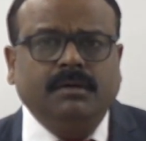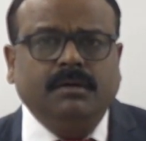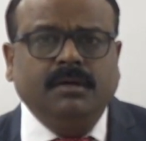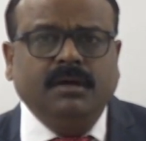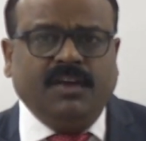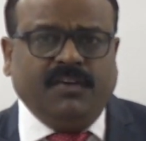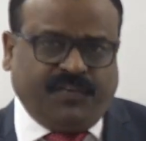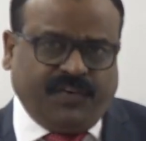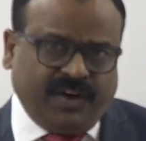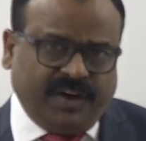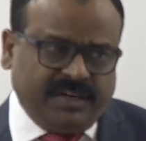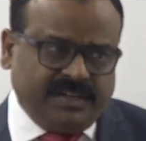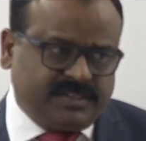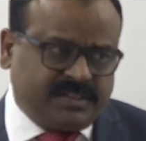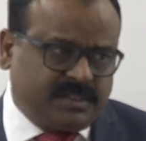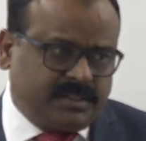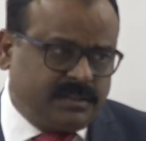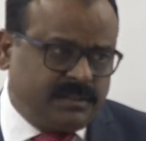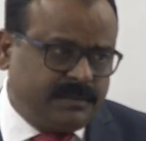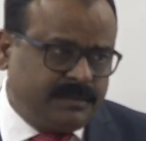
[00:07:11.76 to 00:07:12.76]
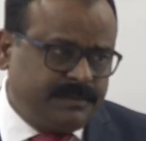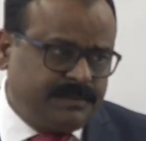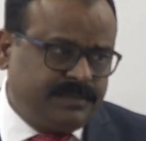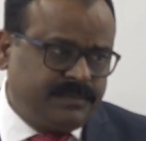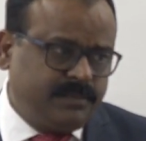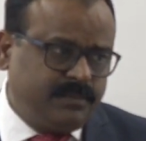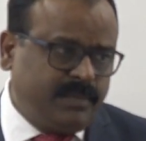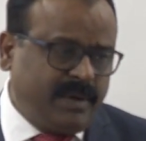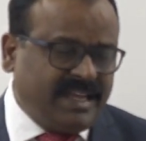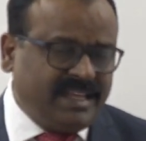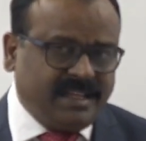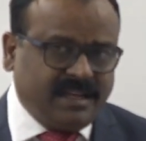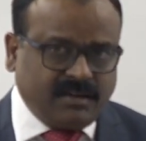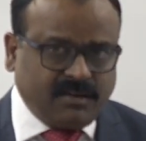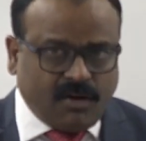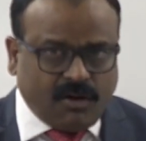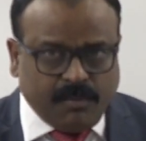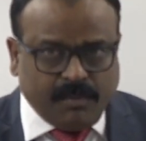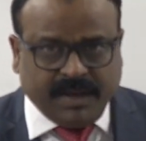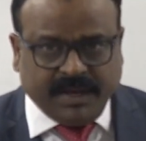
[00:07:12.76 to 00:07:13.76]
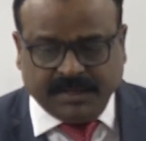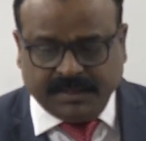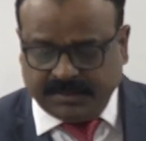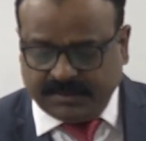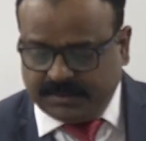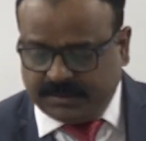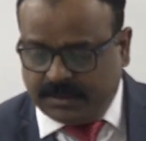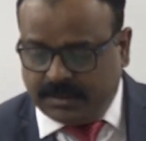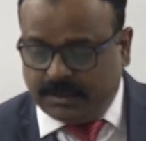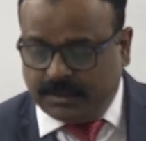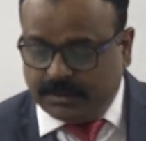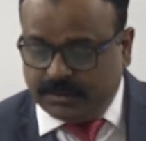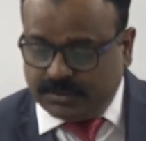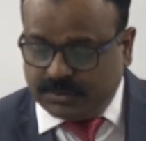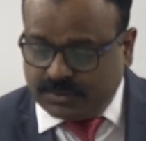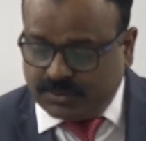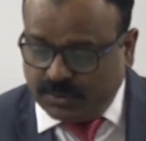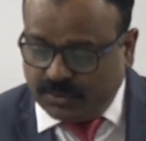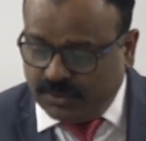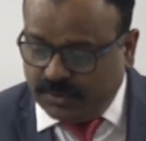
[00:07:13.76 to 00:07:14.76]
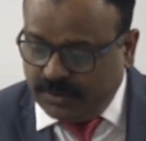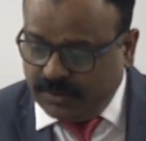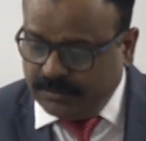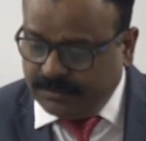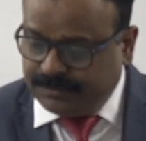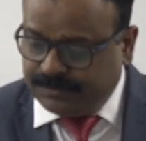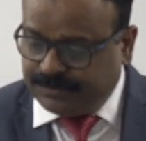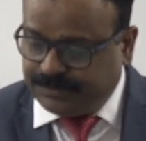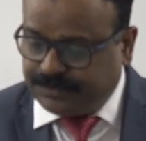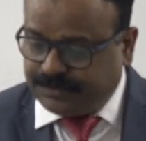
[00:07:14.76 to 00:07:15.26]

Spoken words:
efforts by the government. So,